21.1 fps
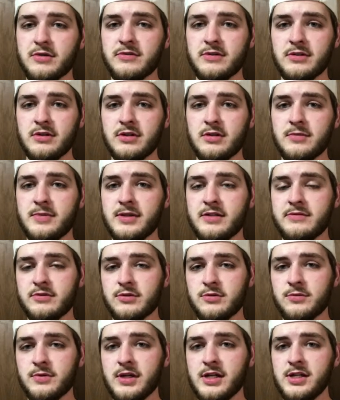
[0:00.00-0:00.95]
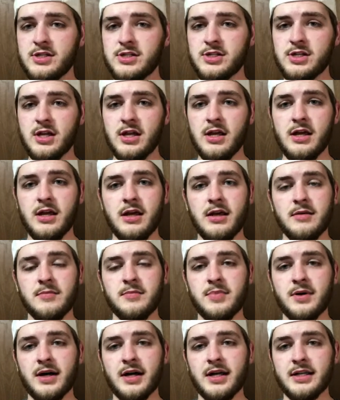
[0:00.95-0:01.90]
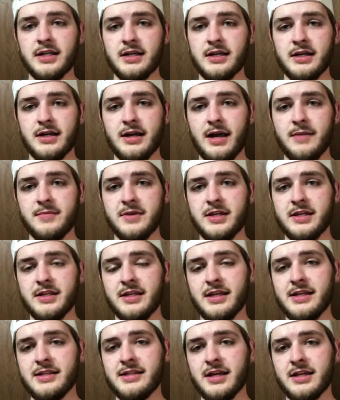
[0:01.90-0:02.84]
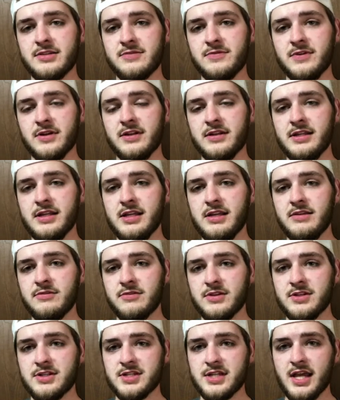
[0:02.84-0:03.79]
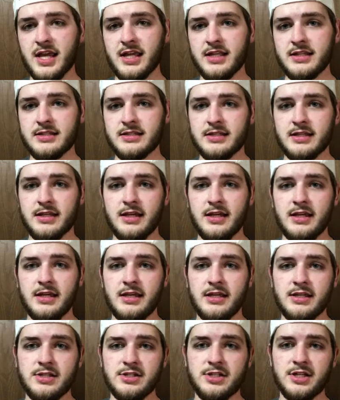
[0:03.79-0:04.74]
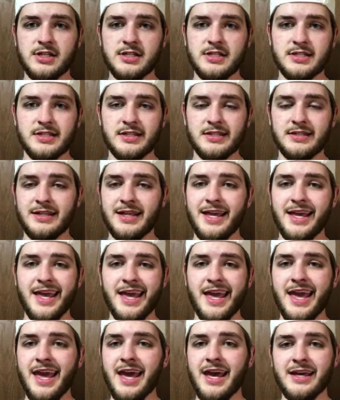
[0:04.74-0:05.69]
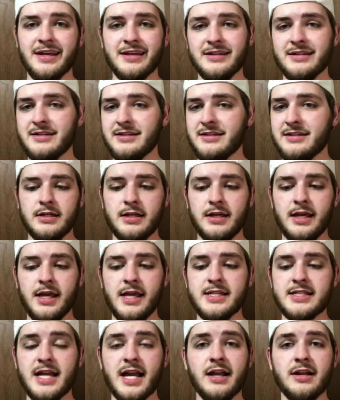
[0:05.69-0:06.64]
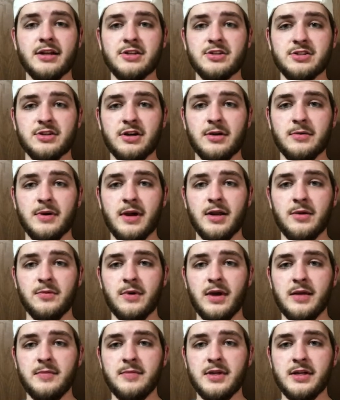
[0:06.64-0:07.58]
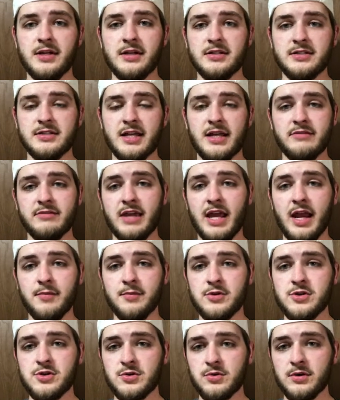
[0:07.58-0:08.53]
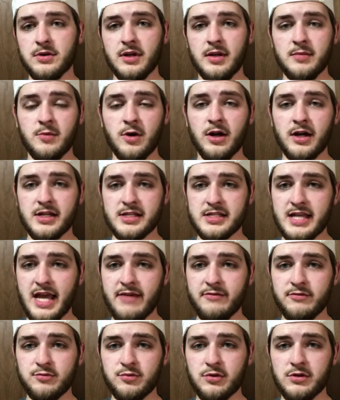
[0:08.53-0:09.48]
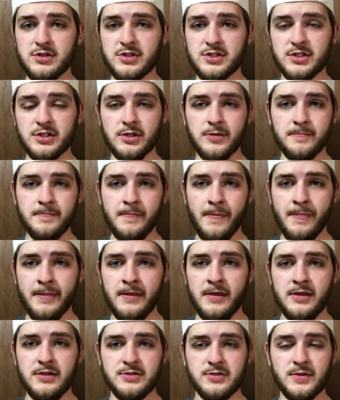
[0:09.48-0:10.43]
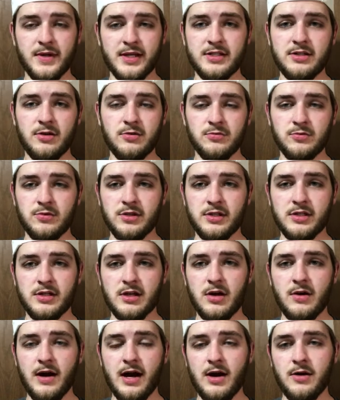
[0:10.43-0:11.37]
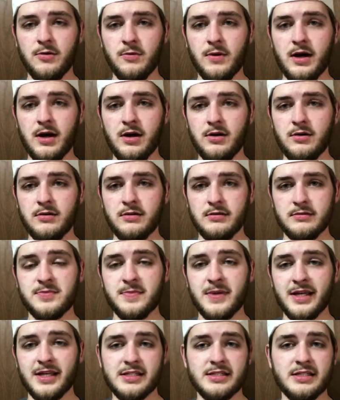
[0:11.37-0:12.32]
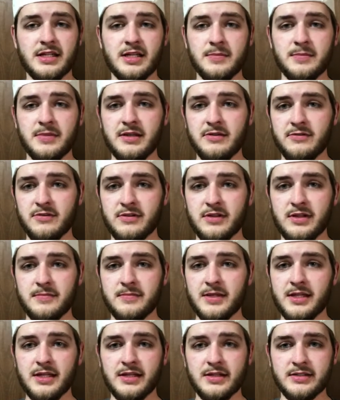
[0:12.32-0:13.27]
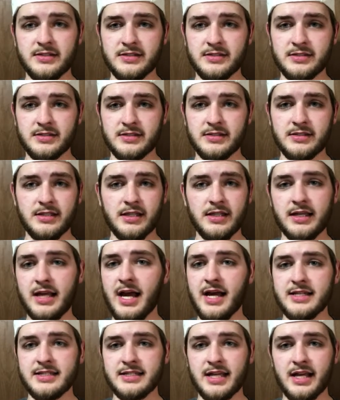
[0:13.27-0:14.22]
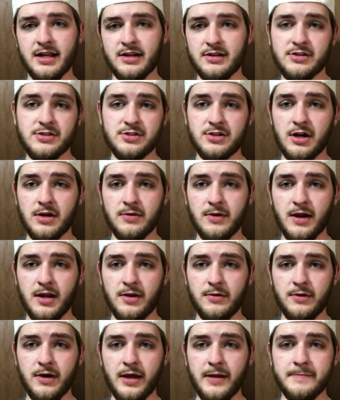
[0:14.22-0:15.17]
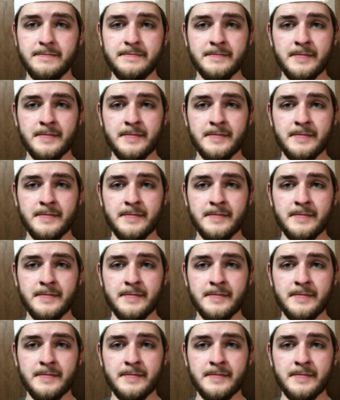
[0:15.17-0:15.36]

of a little bit of a reach, but I mean, it does fit a need for the Saints. It's just, He's not going to start right away because they have Cameron Jordan and Marcus Davenport still. So I don't really know how well this pick is going to be for them because the guy's not going to start right away.